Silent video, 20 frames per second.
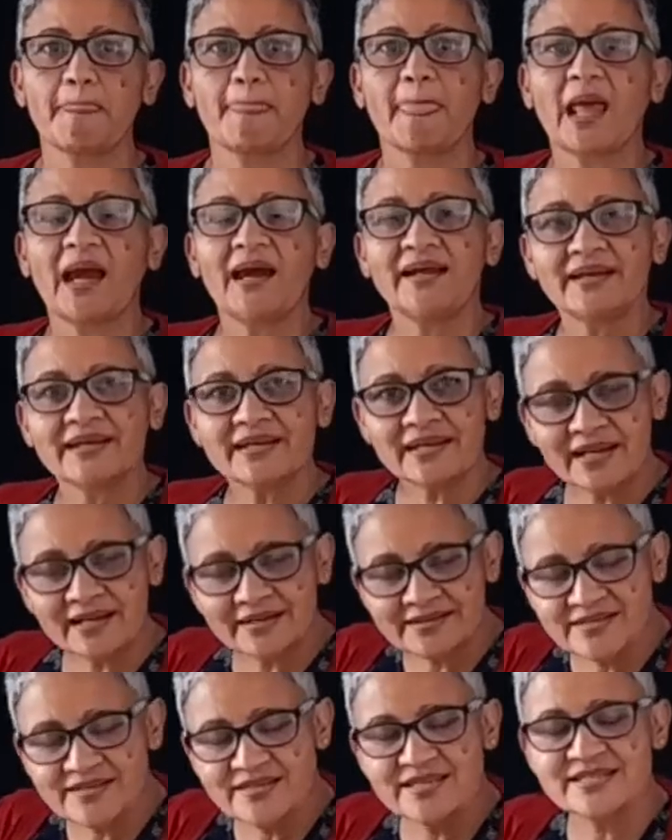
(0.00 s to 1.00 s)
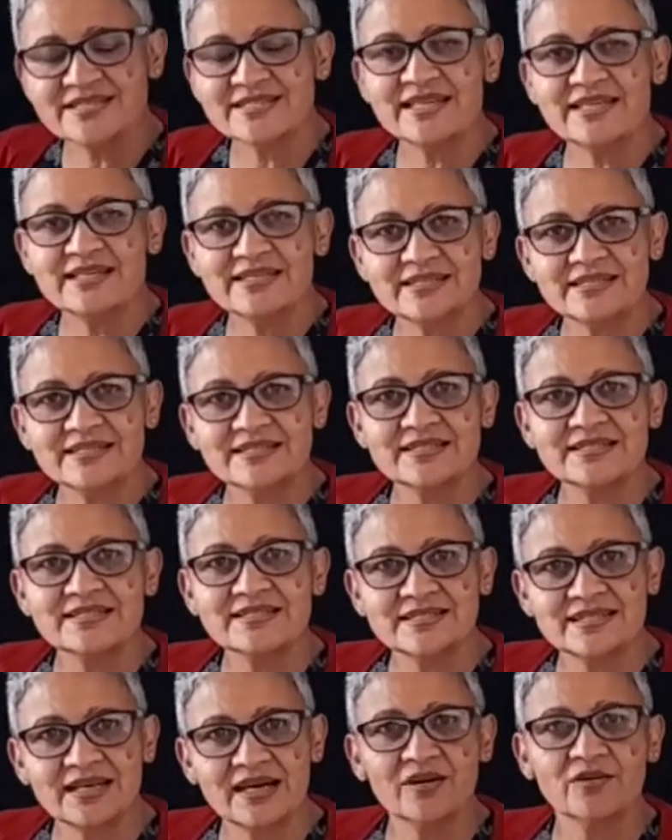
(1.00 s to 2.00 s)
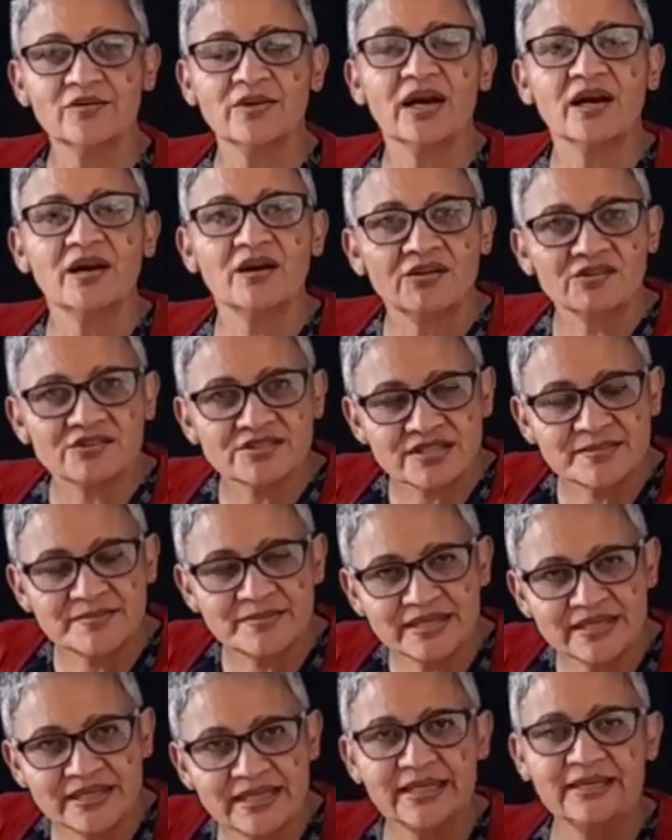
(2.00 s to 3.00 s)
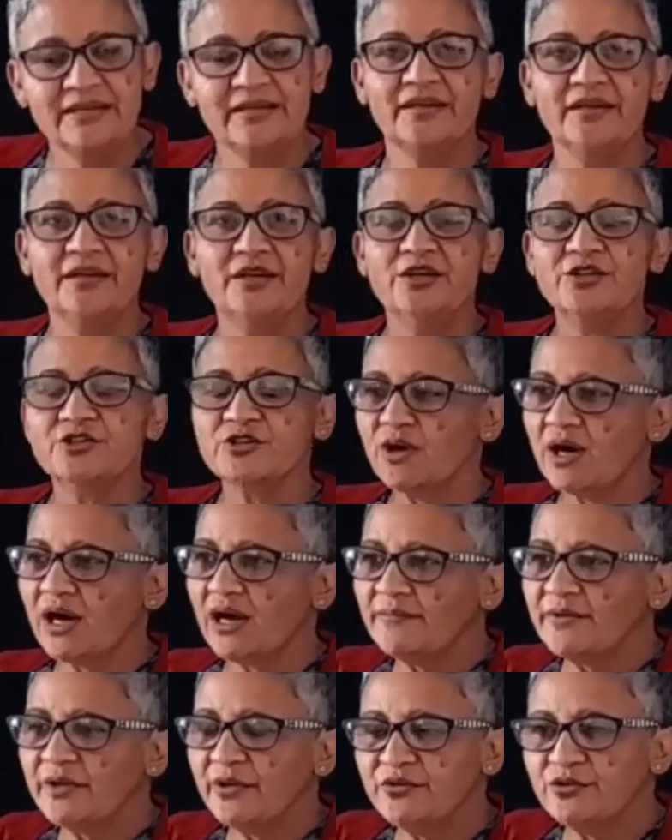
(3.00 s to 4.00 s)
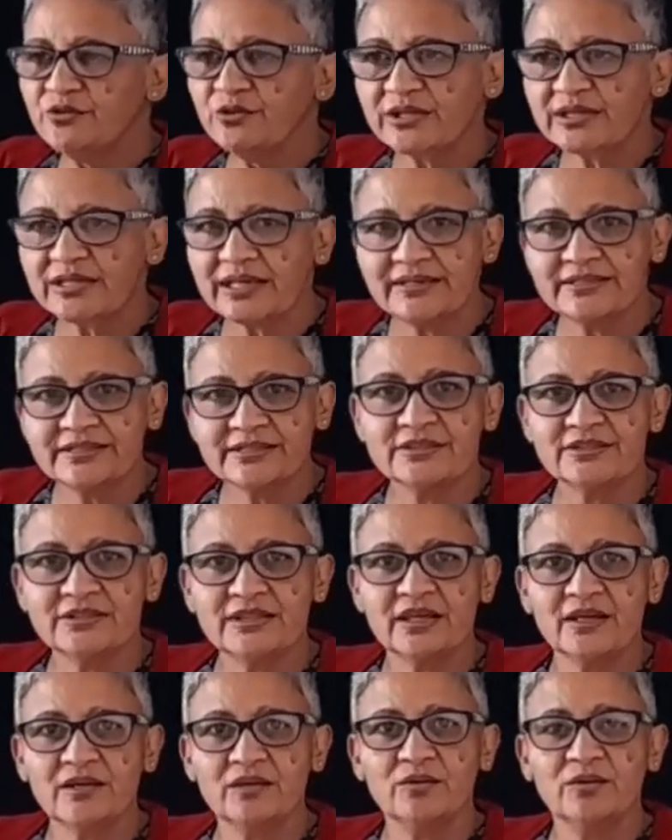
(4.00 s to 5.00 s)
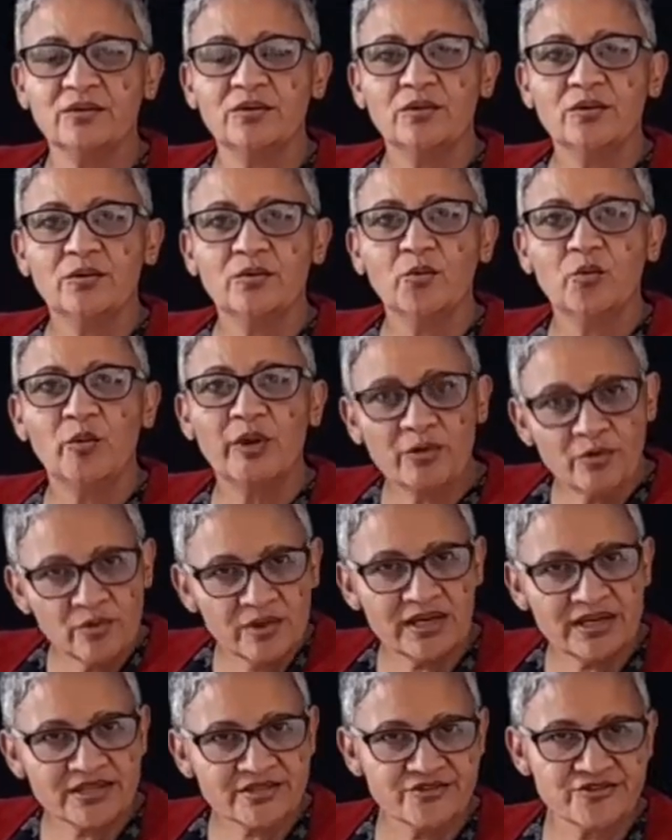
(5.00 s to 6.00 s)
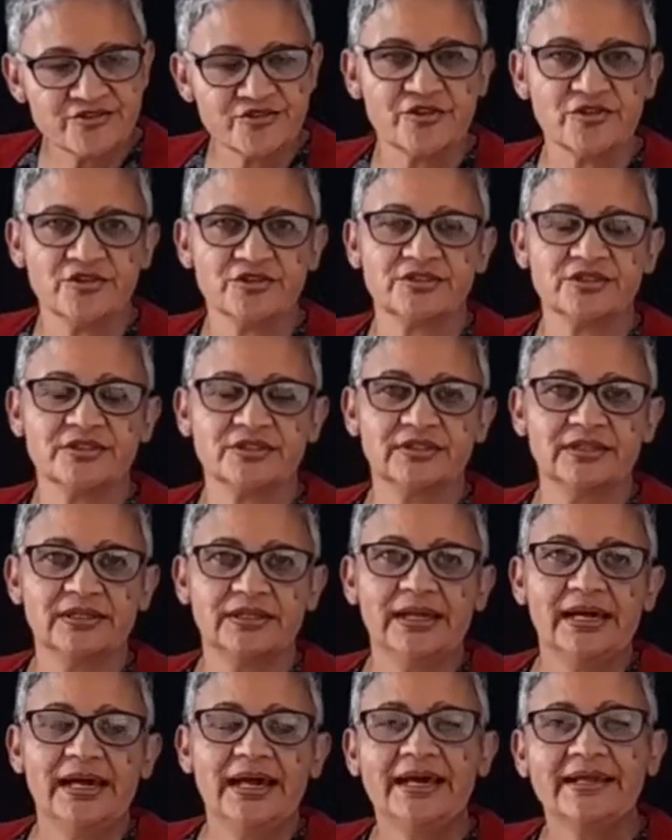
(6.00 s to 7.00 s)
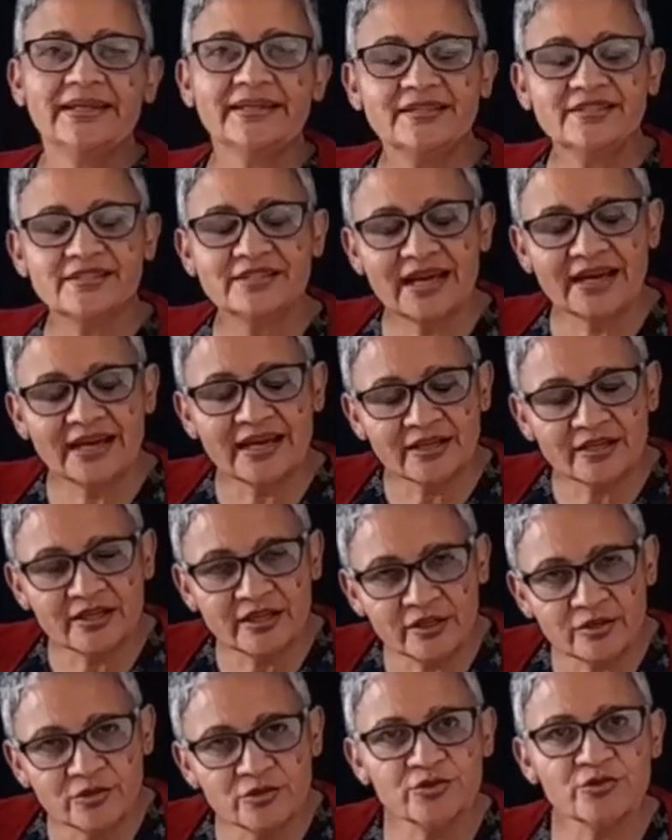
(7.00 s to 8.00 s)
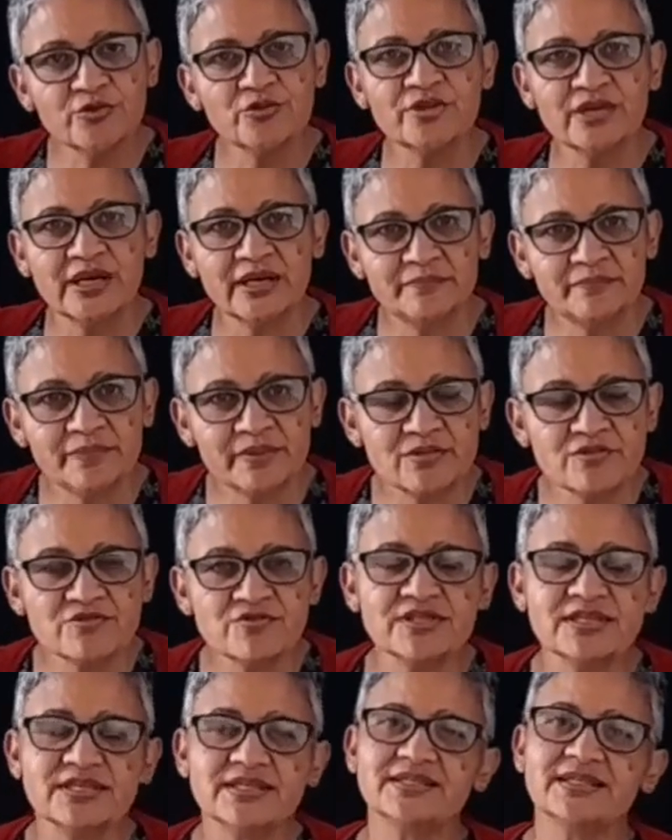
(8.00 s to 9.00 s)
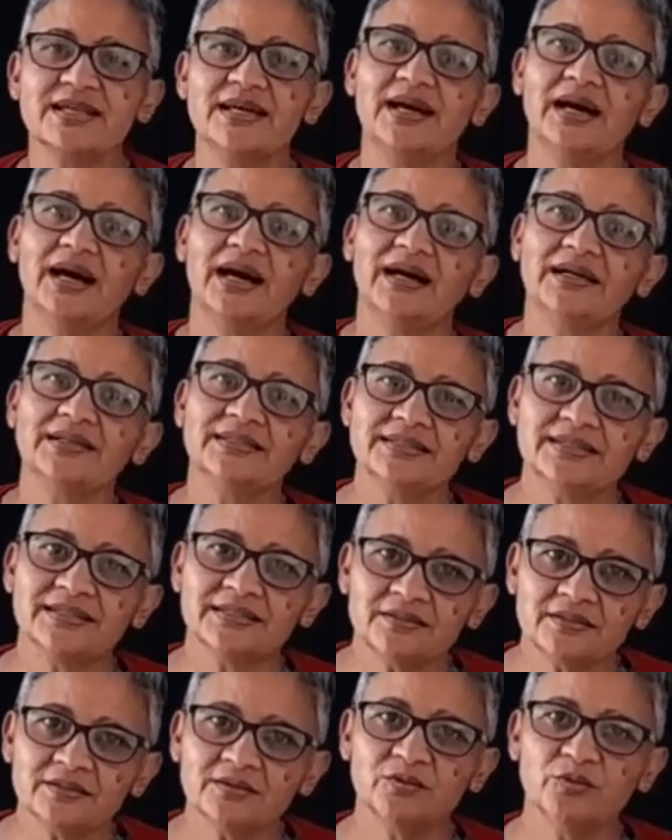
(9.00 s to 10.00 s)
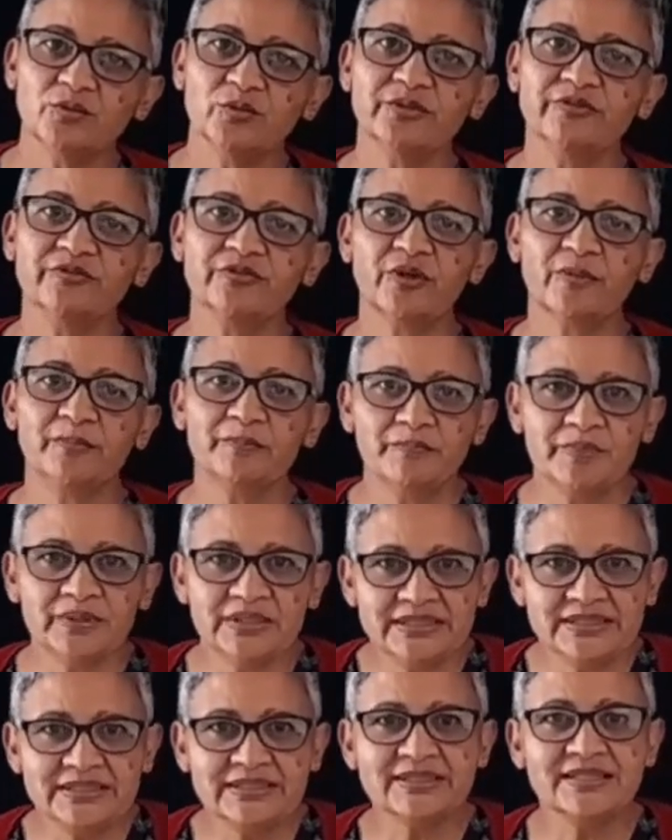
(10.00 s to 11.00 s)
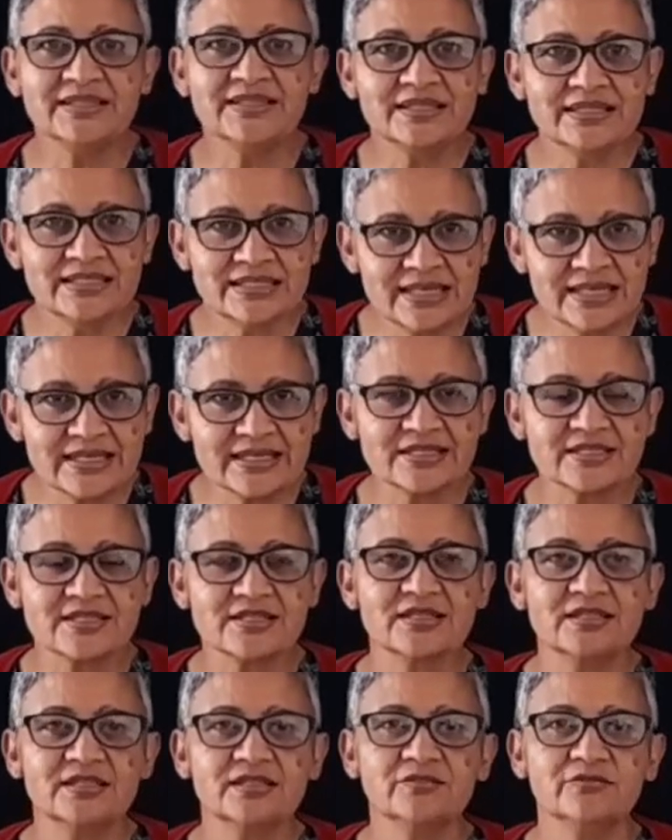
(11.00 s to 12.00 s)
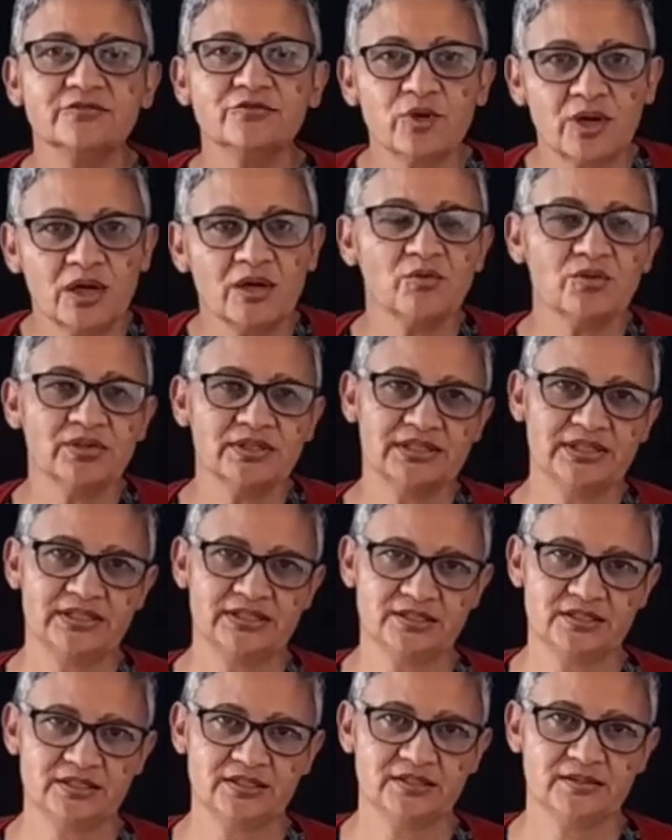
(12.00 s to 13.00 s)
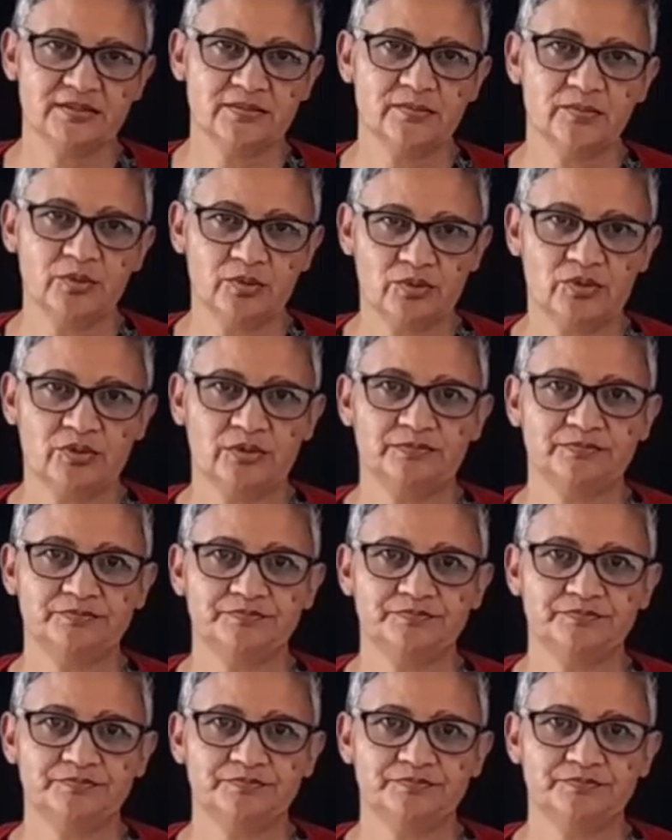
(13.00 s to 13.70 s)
I write these sentences down. I ask them again. So I'm going to write it now. Where will I start? And I go through that process until we've completed the text for our wordless book.